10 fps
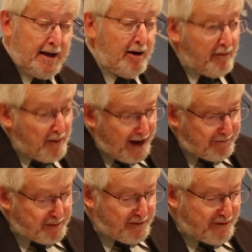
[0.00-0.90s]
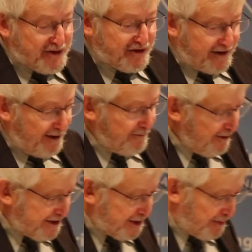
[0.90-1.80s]
However, we have a provision now,
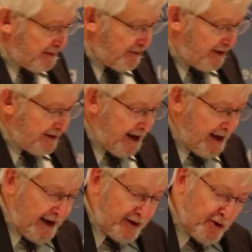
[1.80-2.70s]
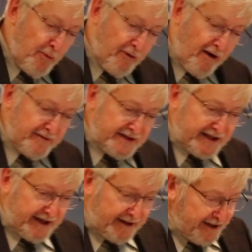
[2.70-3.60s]
very simply put. No
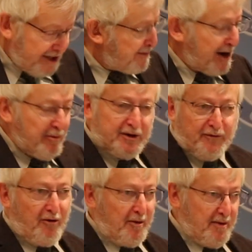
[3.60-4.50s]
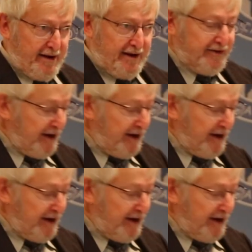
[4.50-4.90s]
province can, doesn't matter what the formula is.